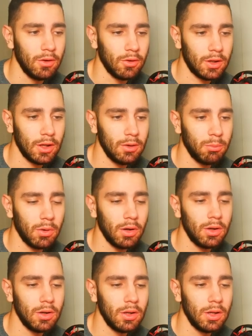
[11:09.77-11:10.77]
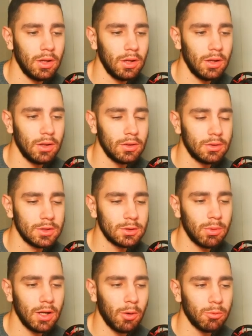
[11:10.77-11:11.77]
Okay, but
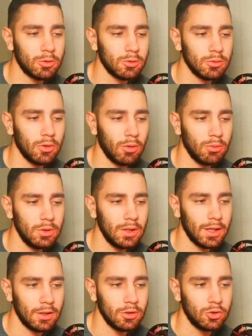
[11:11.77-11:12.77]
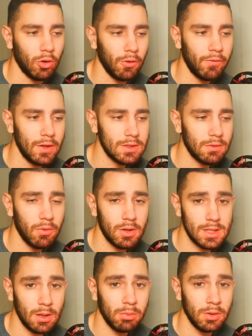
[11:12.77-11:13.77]
this way I would do it only like in the draw phase. For
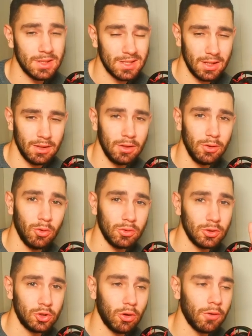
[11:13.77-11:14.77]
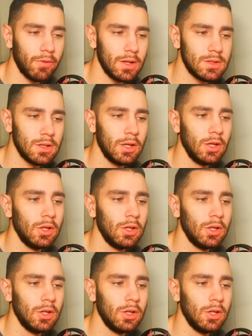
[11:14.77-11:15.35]
example, let's say you're in the draw phase.